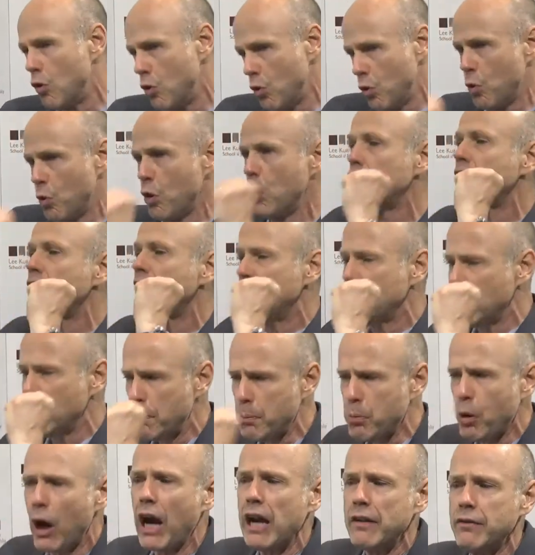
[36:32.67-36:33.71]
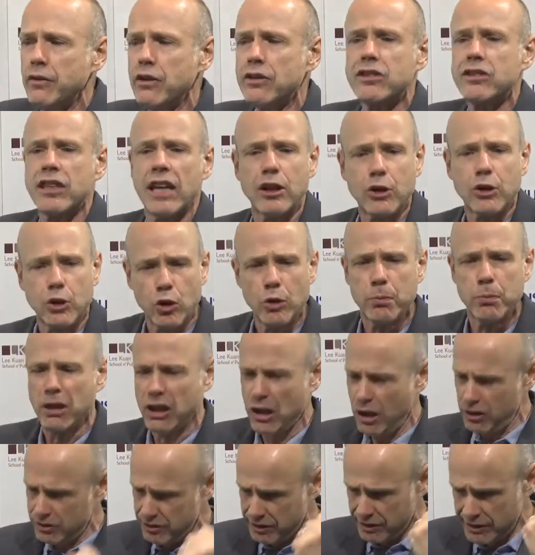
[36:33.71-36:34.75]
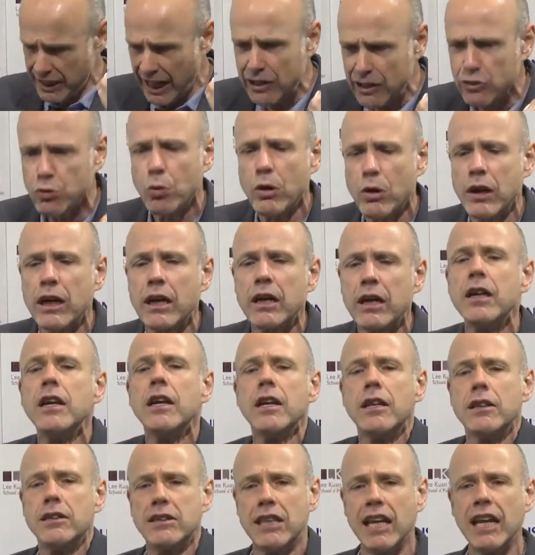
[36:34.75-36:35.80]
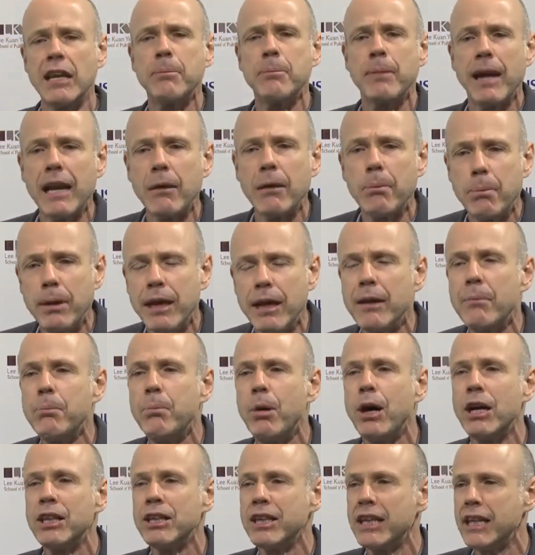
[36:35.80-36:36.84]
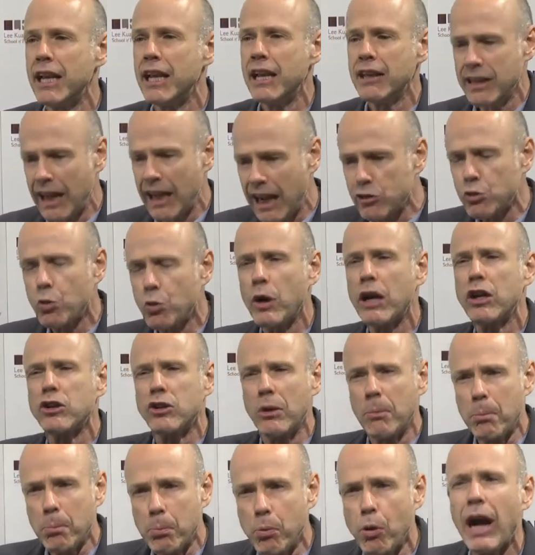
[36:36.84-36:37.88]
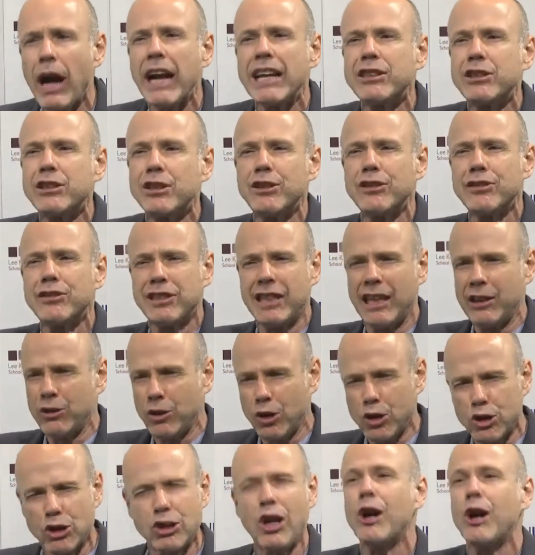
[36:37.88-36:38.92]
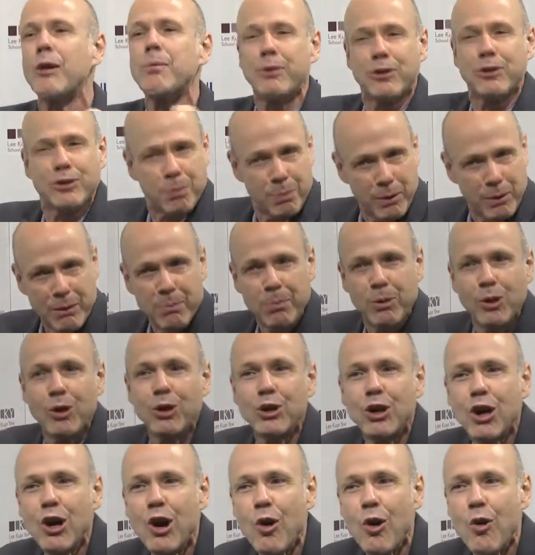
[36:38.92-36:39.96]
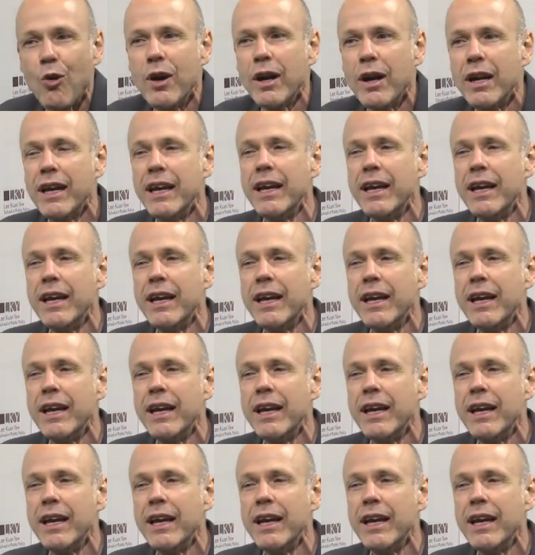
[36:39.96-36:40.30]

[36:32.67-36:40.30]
work in the private sector because that's where they make big money and that's where the brightest and the sharpest people go.